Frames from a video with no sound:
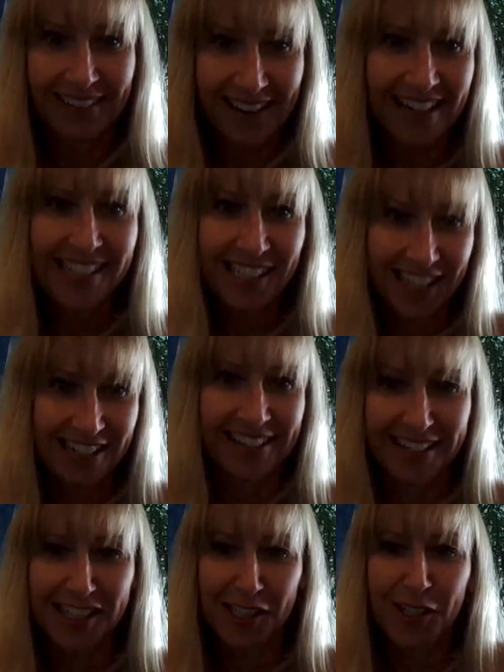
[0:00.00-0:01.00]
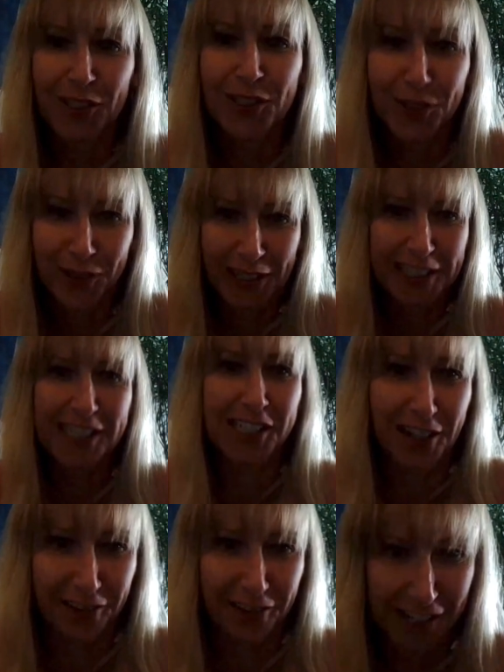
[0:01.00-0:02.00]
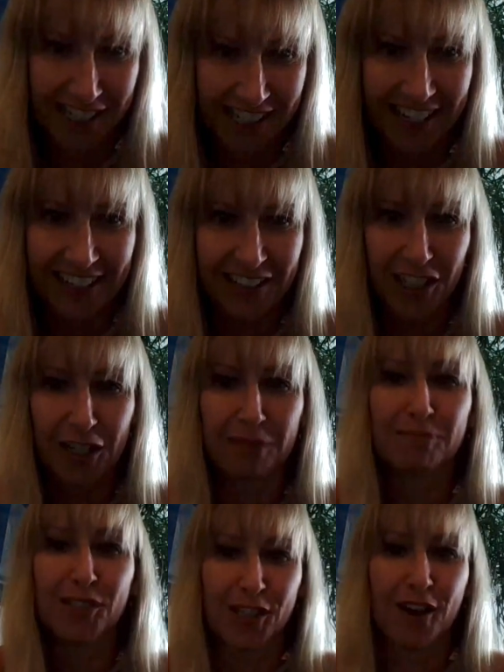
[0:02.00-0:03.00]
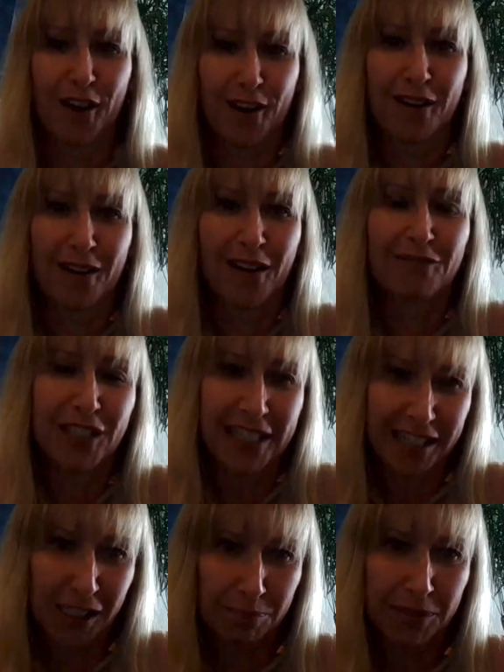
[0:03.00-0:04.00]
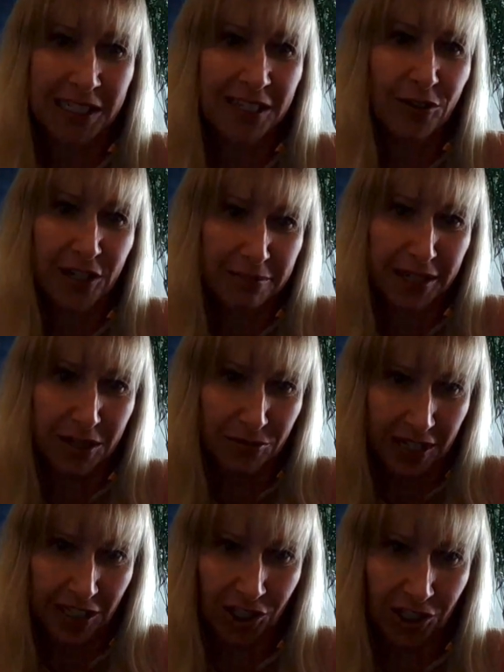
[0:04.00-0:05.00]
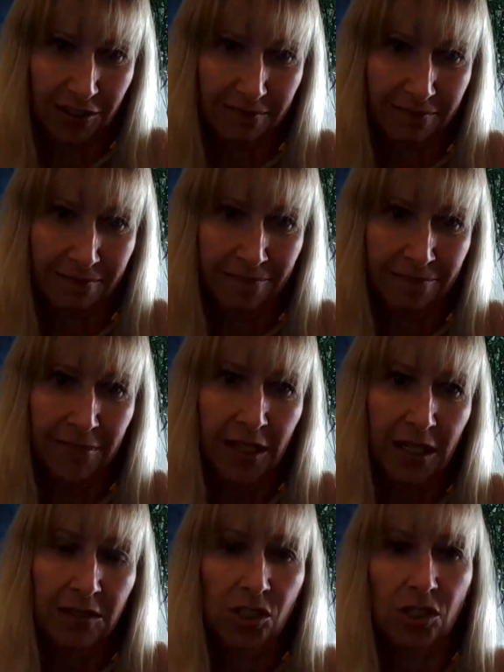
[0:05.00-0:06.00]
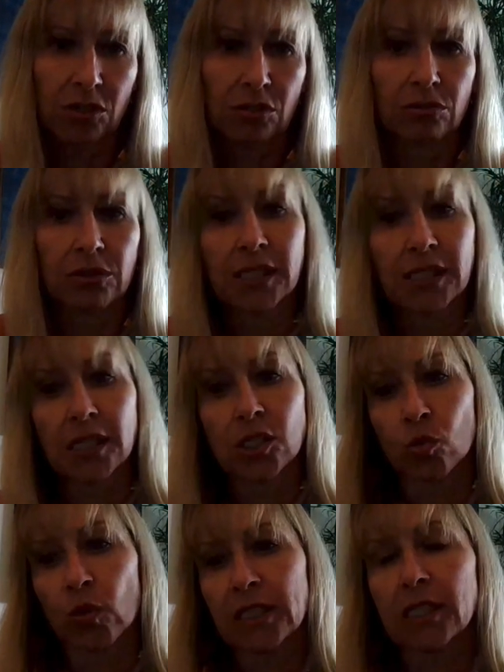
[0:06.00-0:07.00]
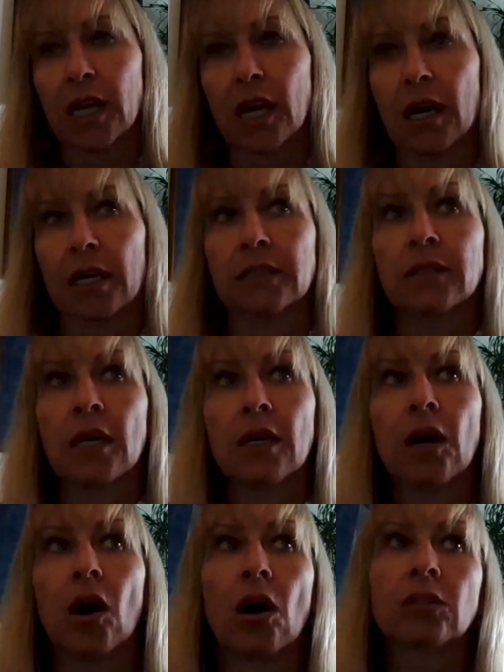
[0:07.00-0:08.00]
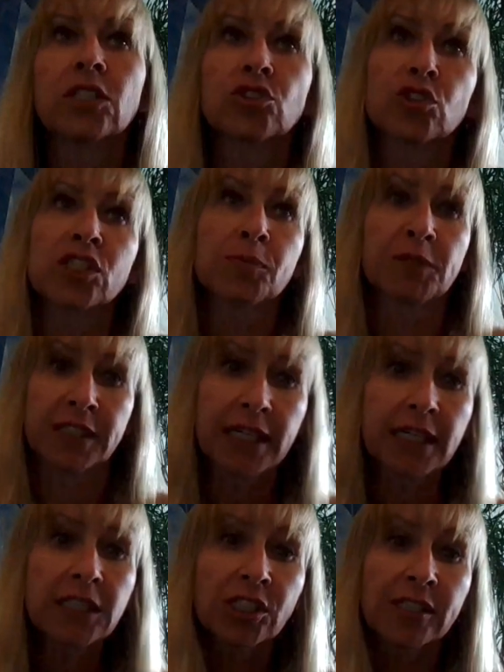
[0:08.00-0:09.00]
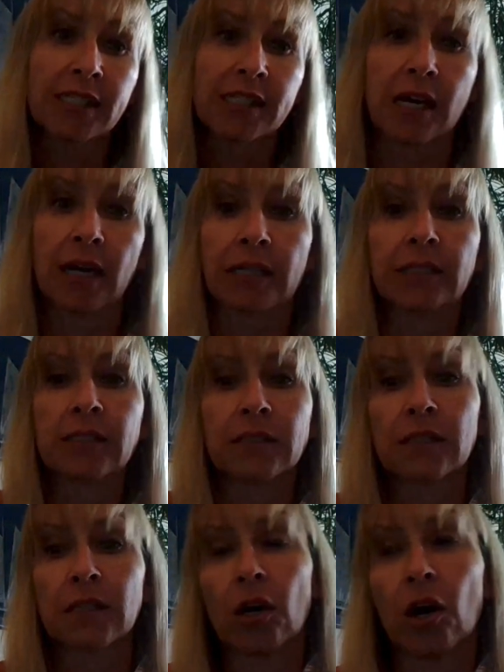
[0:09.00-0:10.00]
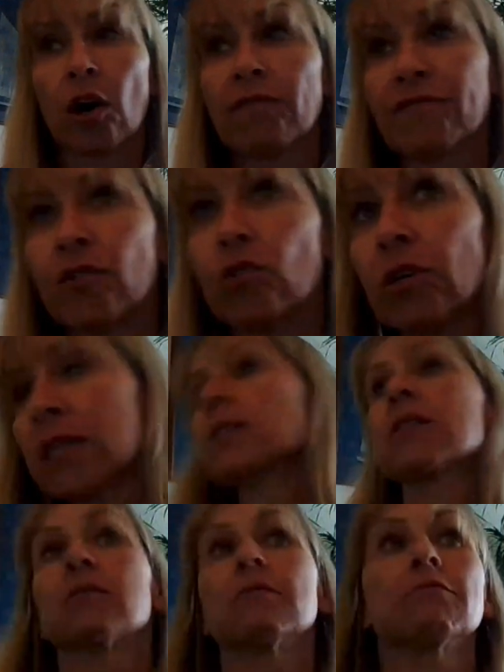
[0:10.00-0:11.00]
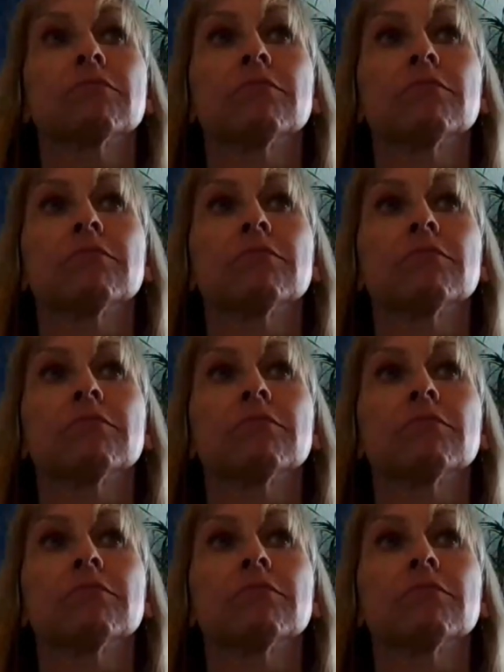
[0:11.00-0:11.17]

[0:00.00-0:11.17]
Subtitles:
asking us to do any service in terms of DSP or immigration. So this is one side. On the transportation side, of course,